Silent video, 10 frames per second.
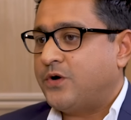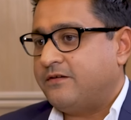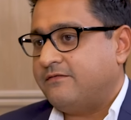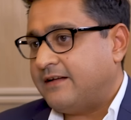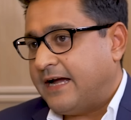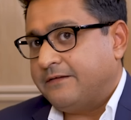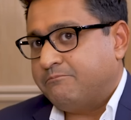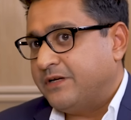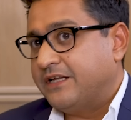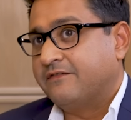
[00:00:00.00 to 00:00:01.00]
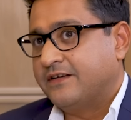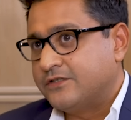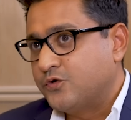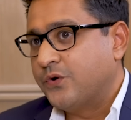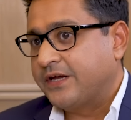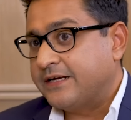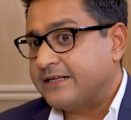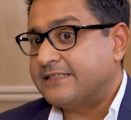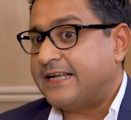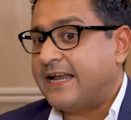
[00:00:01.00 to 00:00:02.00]
no one i believe is doing
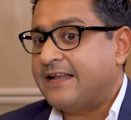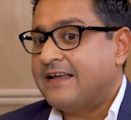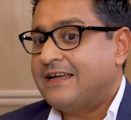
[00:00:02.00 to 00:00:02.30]
it is that